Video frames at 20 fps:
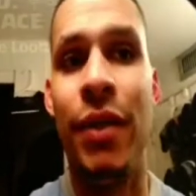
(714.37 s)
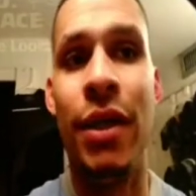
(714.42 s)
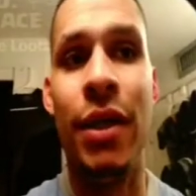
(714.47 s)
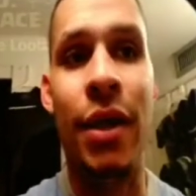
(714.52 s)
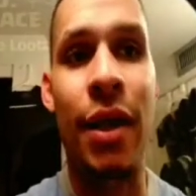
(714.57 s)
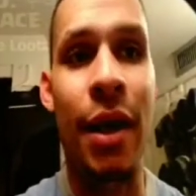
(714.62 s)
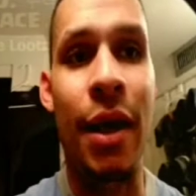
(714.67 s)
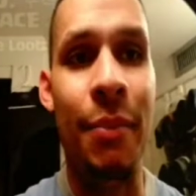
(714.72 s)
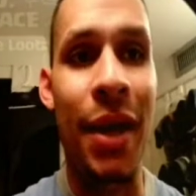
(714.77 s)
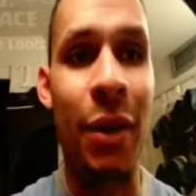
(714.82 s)

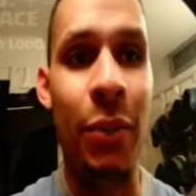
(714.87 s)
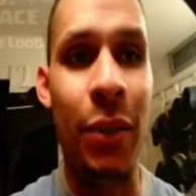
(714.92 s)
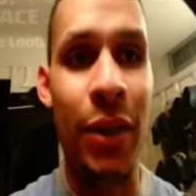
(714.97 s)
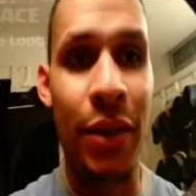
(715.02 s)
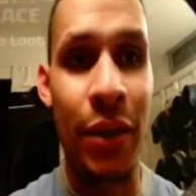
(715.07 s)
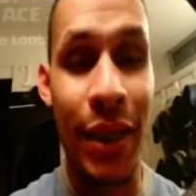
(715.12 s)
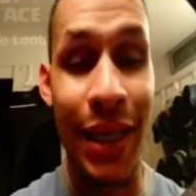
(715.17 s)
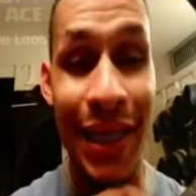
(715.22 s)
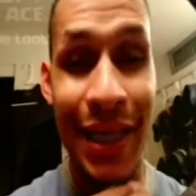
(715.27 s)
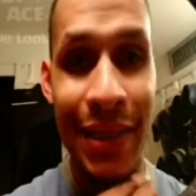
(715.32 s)
That way you
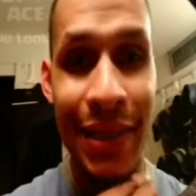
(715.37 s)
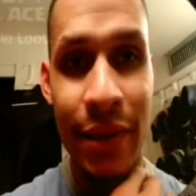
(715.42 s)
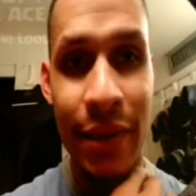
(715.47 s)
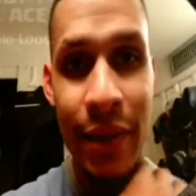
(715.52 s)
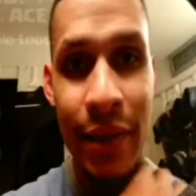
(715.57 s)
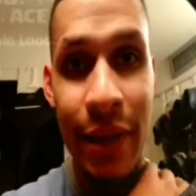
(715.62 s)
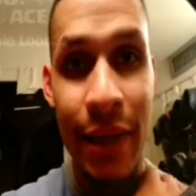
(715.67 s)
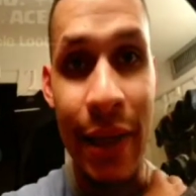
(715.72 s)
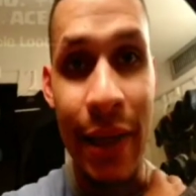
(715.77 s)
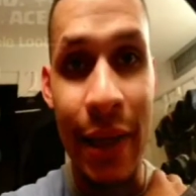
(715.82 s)
can easily
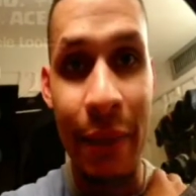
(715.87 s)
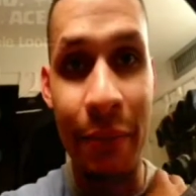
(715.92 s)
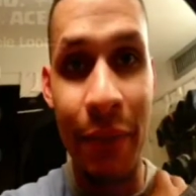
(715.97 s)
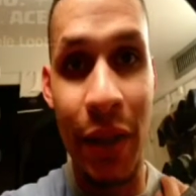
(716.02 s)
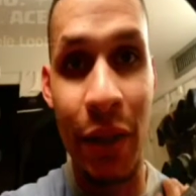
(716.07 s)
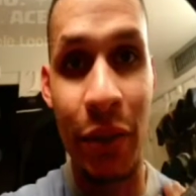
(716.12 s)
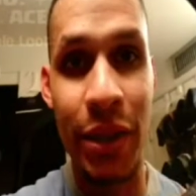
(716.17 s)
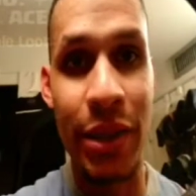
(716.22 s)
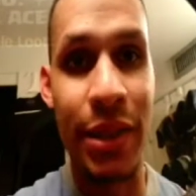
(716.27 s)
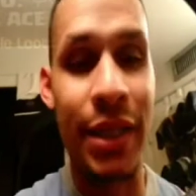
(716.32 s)

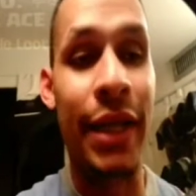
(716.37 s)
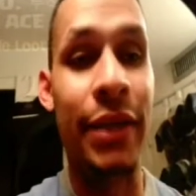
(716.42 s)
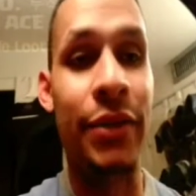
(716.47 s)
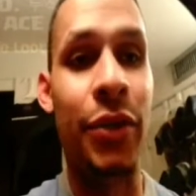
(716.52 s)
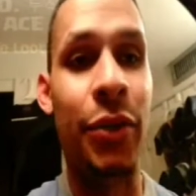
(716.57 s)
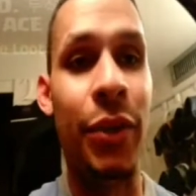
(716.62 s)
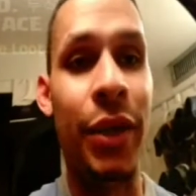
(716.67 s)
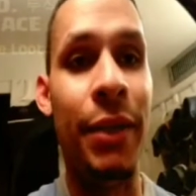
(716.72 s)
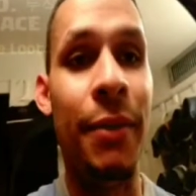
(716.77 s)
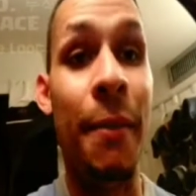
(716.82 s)
just get
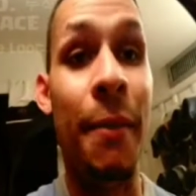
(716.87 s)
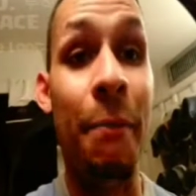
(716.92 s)
to it,